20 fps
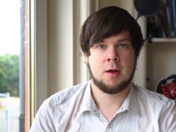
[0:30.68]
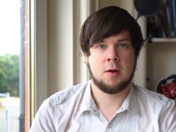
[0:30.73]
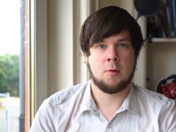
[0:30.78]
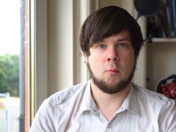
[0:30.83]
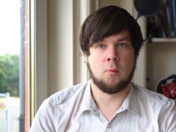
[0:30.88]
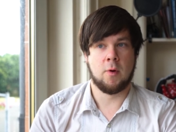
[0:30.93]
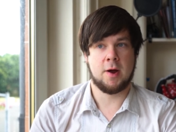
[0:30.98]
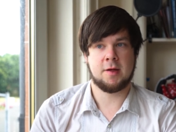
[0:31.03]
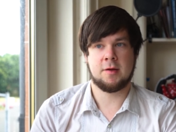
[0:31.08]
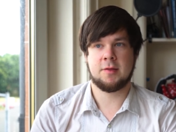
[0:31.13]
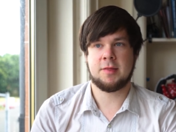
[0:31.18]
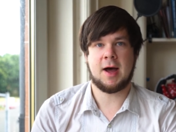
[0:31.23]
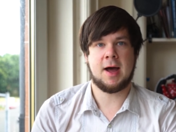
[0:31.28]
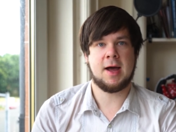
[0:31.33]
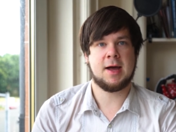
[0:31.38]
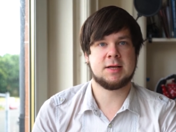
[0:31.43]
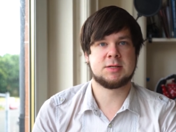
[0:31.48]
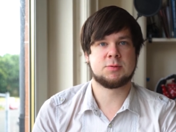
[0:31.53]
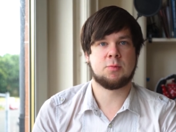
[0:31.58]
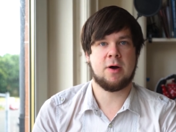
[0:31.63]
whether that
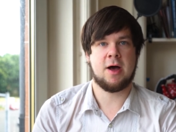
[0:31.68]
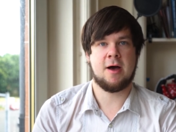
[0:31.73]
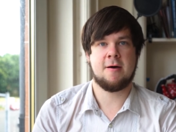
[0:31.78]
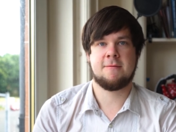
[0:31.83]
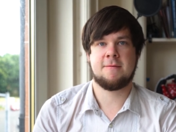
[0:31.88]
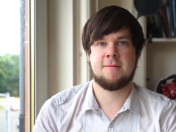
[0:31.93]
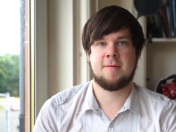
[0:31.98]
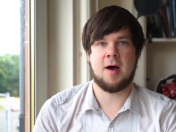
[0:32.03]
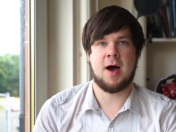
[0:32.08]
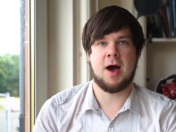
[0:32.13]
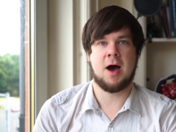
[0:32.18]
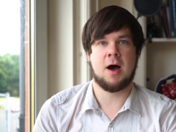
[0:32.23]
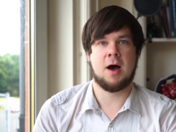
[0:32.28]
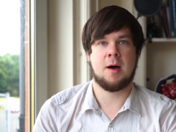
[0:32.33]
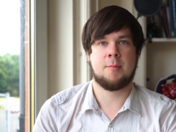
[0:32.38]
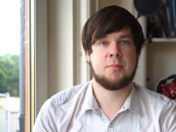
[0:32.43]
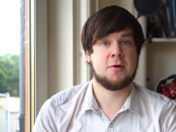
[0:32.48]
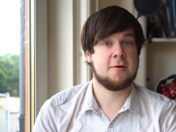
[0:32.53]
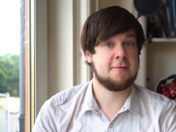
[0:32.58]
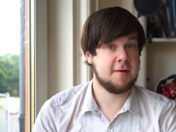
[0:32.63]
is with a
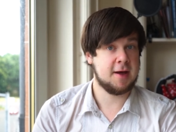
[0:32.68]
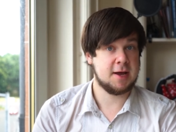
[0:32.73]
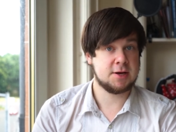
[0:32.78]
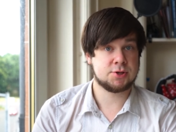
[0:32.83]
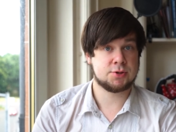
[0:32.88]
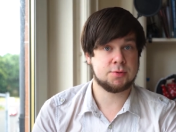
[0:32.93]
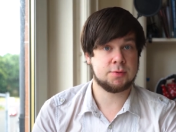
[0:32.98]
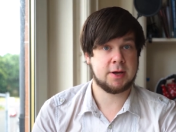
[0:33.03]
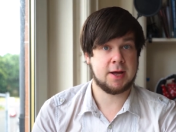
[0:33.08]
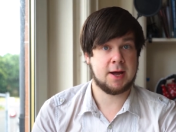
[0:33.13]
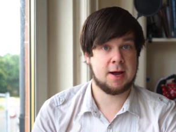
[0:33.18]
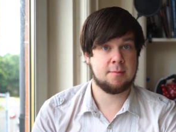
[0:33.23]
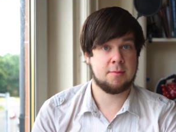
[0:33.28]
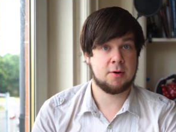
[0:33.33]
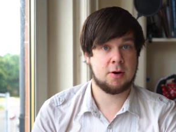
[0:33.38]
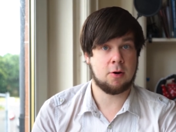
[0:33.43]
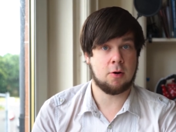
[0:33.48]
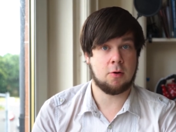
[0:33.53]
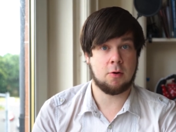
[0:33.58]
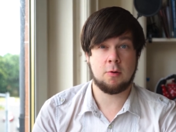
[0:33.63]
professional
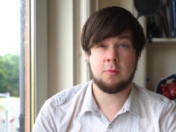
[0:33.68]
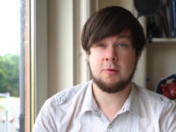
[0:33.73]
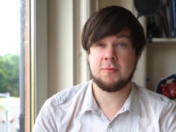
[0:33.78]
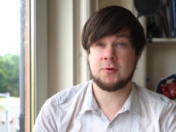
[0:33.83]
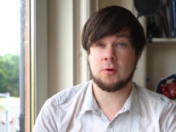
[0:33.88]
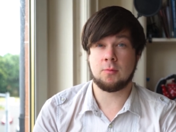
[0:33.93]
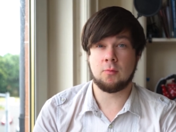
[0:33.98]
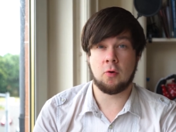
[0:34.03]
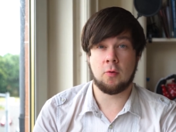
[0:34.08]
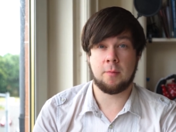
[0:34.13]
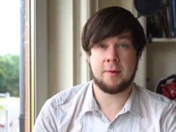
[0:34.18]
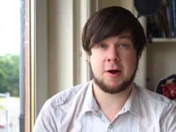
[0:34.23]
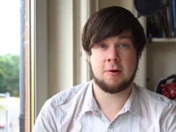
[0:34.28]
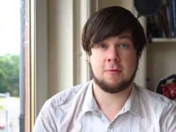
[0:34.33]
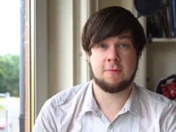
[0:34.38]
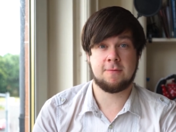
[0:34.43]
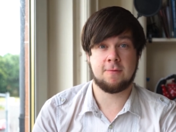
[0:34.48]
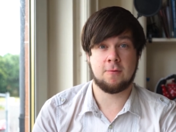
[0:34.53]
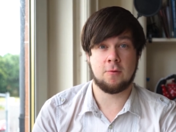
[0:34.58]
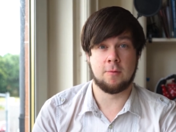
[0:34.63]
camera or with your mobile
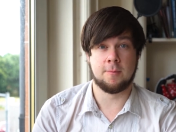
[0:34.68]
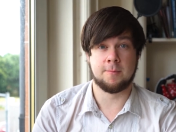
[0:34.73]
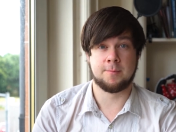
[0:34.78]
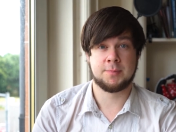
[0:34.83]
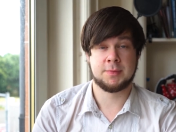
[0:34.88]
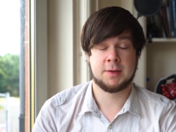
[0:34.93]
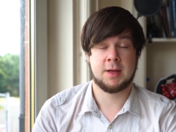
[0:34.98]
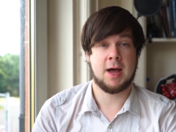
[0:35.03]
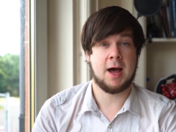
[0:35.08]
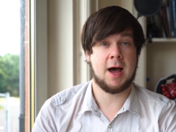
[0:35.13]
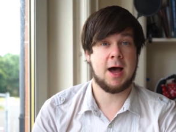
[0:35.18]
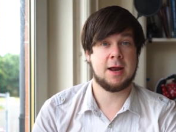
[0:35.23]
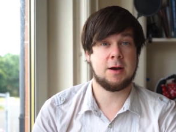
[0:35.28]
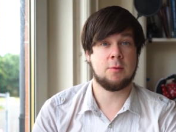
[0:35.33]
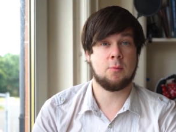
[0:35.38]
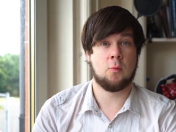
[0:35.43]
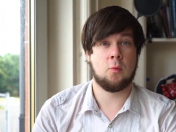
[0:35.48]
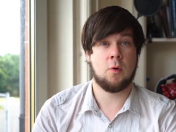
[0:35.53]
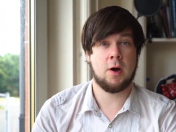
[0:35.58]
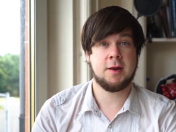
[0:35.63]
phone.
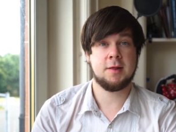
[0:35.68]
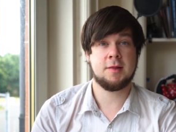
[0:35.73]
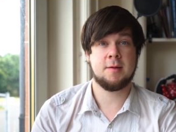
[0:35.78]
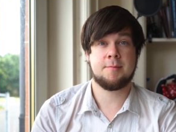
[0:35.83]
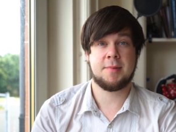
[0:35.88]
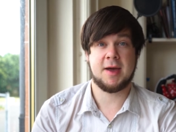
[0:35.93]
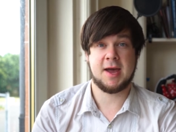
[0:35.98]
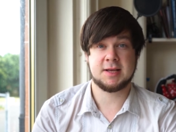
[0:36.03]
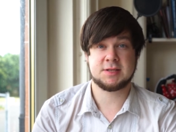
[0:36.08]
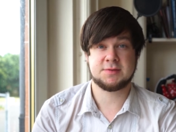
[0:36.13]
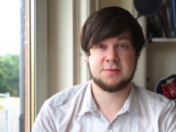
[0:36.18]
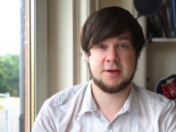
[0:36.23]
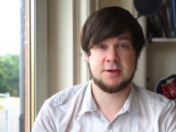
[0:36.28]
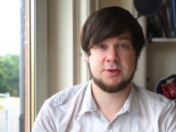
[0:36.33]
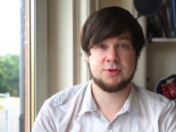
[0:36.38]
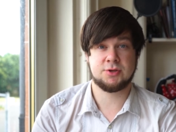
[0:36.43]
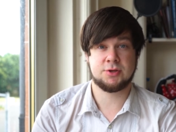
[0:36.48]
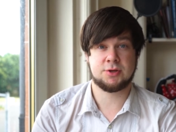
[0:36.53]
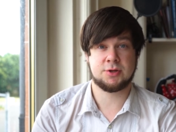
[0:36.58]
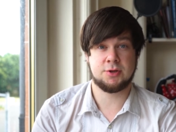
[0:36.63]
And one of the best
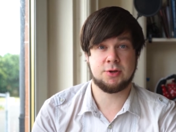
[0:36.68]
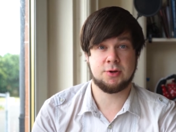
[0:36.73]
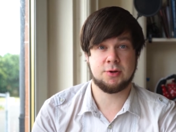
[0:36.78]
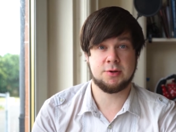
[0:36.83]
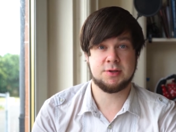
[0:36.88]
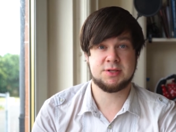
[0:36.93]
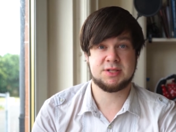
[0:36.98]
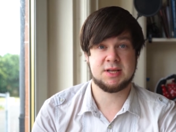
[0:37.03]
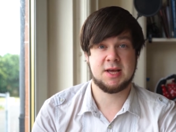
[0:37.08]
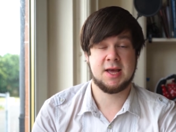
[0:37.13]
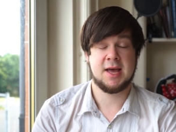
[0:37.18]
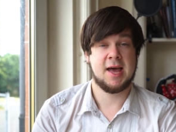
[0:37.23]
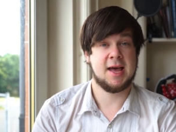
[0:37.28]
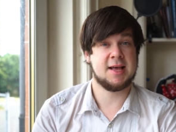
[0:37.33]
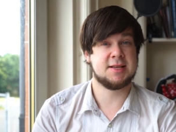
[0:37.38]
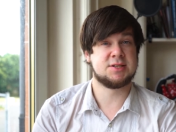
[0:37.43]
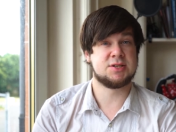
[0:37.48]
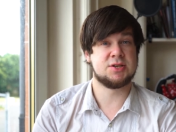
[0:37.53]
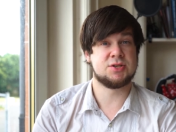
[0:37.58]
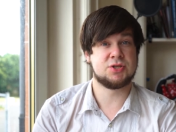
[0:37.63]
things you can use
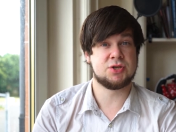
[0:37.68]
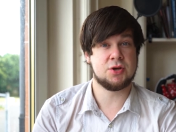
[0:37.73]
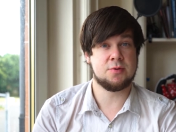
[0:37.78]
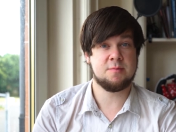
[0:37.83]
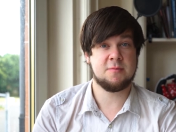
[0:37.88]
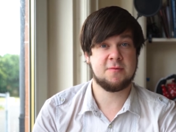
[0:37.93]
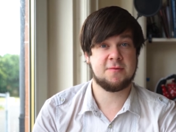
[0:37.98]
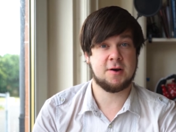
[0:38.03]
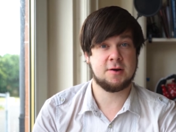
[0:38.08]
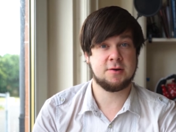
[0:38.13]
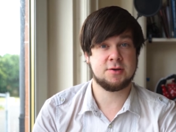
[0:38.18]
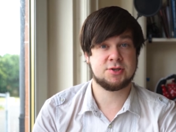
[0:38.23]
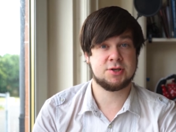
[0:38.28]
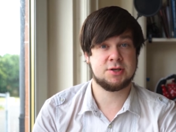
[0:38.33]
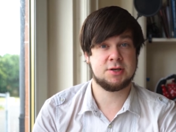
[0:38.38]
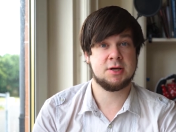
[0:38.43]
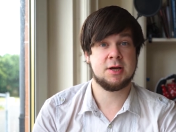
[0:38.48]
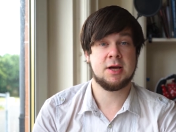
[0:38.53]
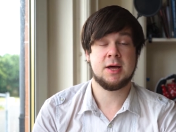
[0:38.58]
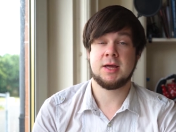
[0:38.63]
is the zoom
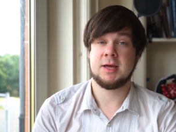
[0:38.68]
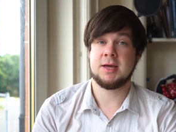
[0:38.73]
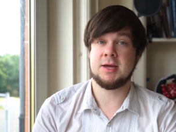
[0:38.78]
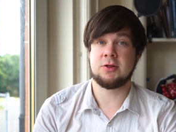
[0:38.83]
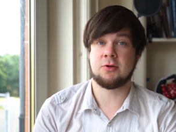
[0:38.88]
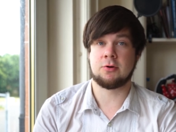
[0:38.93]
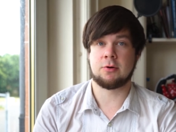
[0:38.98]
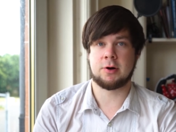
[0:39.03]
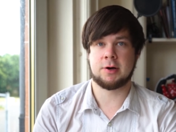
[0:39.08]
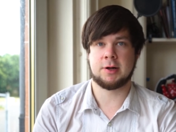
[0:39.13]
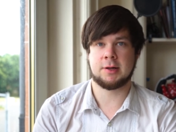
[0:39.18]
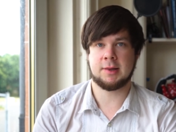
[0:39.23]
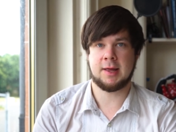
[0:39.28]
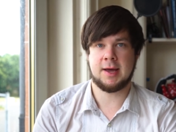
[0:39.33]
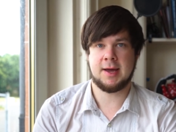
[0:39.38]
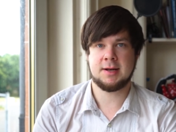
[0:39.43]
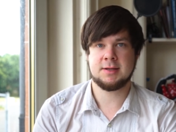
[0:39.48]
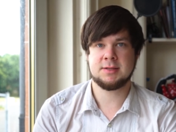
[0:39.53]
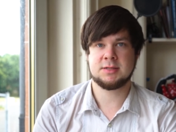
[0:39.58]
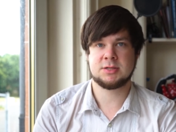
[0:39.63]
function, either on a
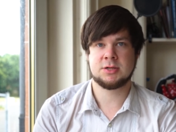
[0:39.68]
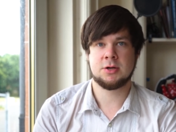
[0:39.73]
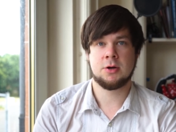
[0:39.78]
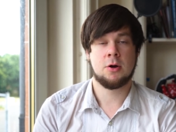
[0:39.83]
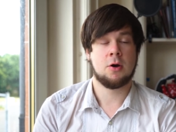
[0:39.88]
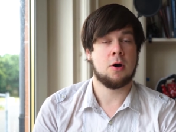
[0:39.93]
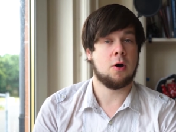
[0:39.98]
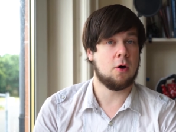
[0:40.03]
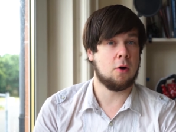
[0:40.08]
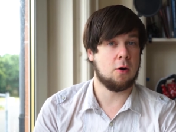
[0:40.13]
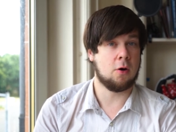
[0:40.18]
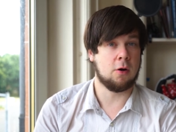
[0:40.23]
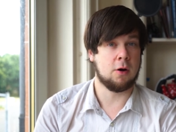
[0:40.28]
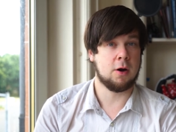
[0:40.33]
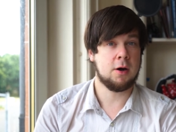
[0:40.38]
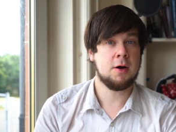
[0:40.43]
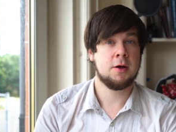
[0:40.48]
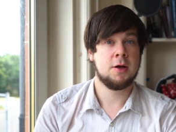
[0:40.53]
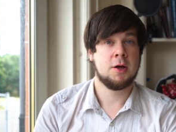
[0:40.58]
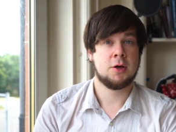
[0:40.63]
lens
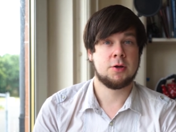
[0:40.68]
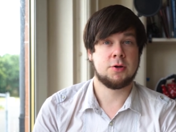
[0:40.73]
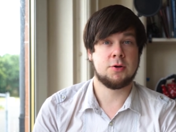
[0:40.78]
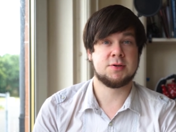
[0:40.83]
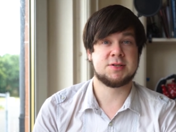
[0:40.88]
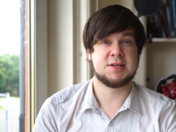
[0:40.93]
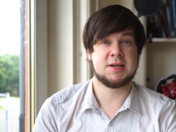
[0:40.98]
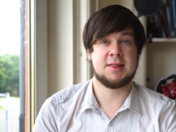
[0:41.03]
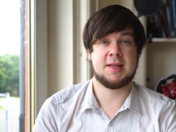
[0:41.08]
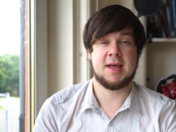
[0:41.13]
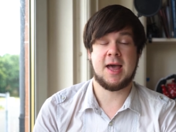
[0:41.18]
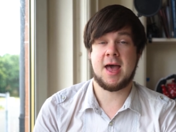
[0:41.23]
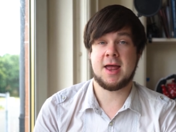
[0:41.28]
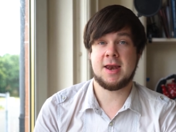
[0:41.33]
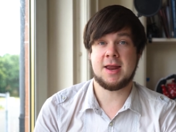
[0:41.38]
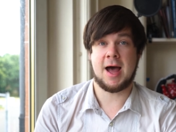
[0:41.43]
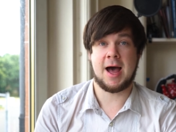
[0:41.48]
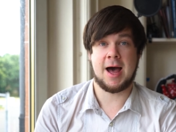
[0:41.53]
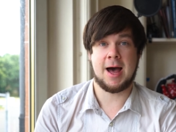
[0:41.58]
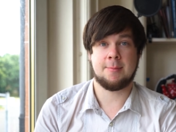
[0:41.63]
or using the
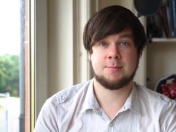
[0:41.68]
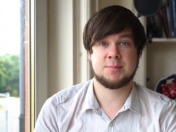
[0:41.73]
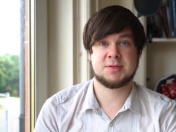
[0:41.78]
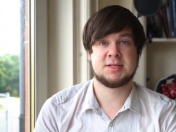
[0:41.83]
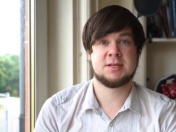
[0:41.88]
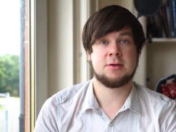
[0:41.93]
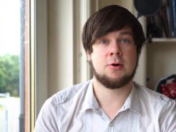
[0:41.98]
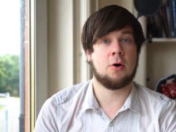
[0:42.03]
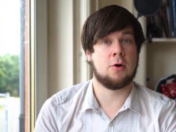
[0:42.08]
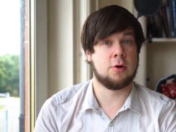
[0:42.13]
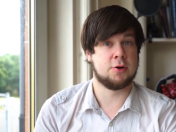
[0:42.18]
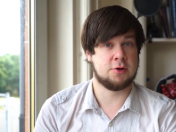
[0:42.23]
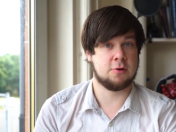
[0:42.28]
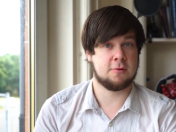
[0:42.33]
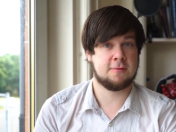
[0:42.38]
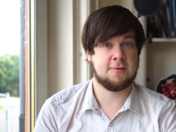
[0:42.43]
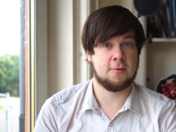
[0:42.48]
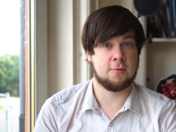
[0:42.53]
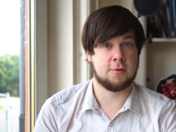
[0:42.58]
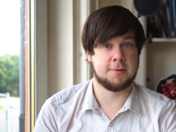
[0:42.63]
in-apps on your
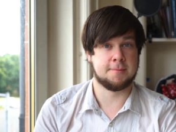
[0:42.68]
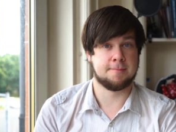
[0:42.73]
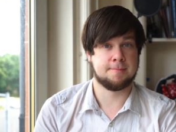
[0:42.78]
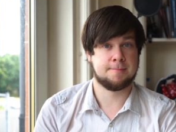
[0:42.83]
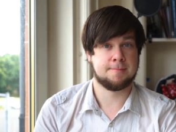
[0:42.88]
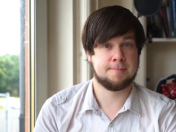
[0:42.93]
phone.